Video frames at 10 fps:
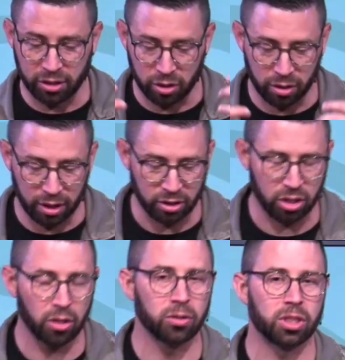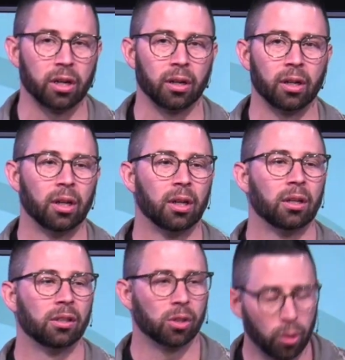are huge here.
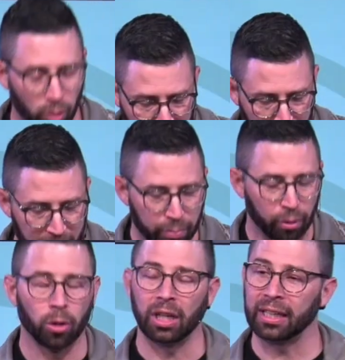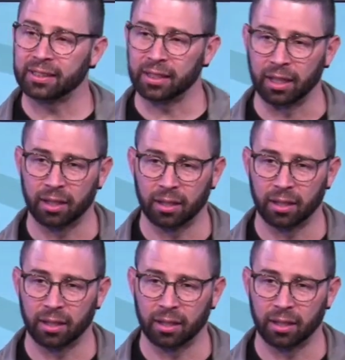So we want to be a people who are listening,